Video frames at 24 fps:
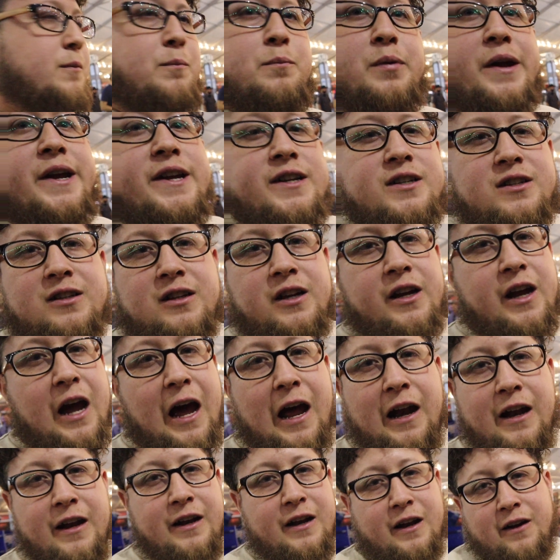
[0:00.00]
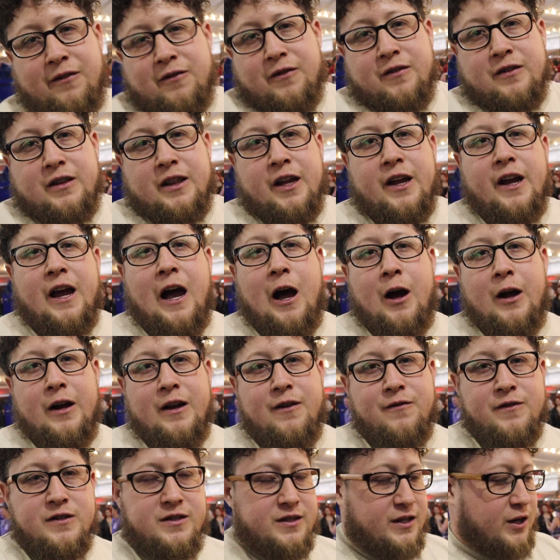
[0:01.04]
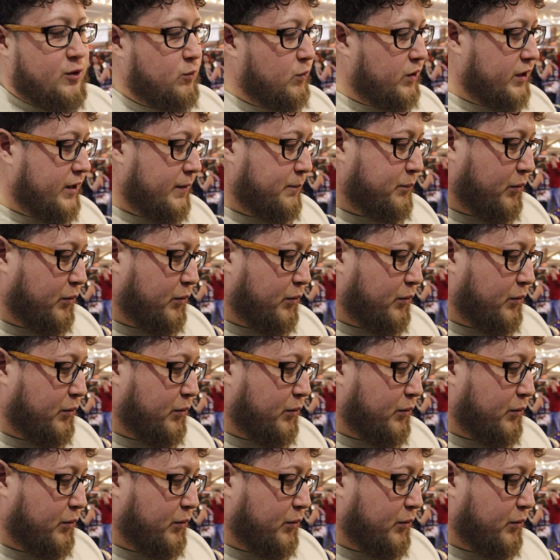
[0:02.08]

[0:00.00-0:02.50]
beastly. I didn't ever think I would even see one in